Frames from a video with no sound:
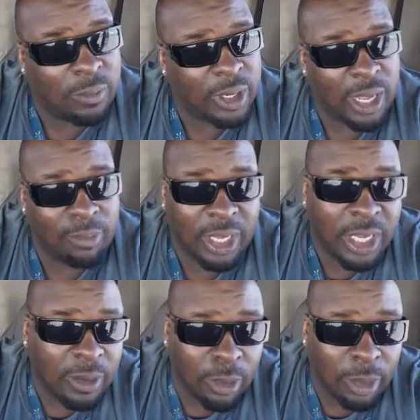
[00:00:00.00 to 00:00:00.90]
We can't be
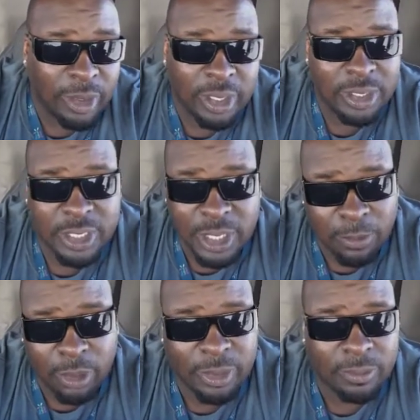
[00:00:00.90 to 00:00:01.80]
he woman, she
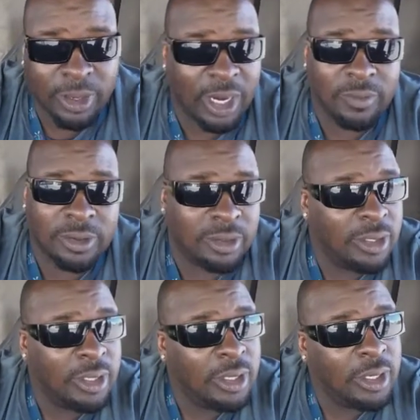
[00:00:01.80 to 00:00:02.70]
woman, whatever.
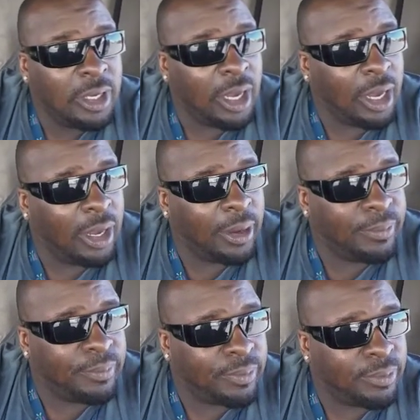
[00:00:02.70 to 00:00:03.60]

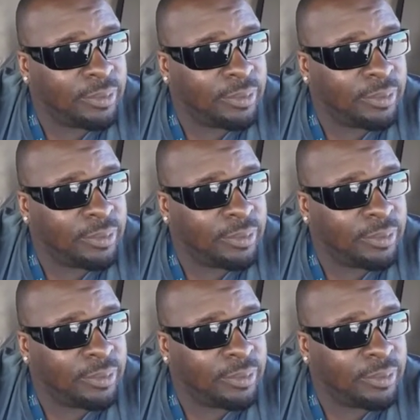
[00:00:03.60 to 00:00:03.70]
Um,